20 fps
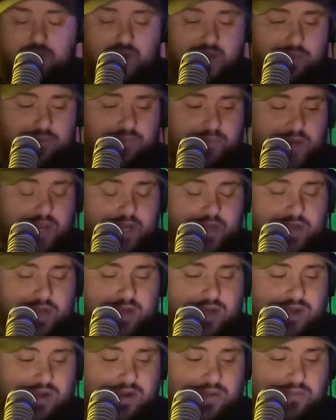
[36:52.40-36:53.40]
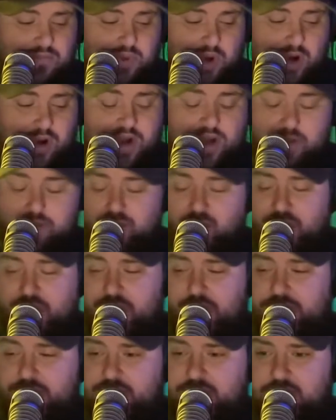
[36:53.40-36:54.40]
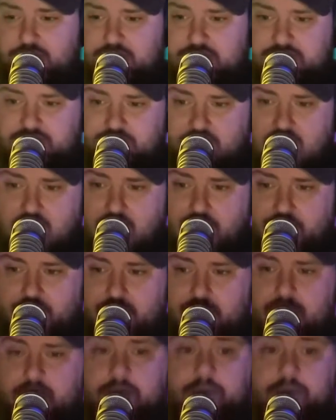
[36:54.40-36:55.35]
But burning a bridge is fine.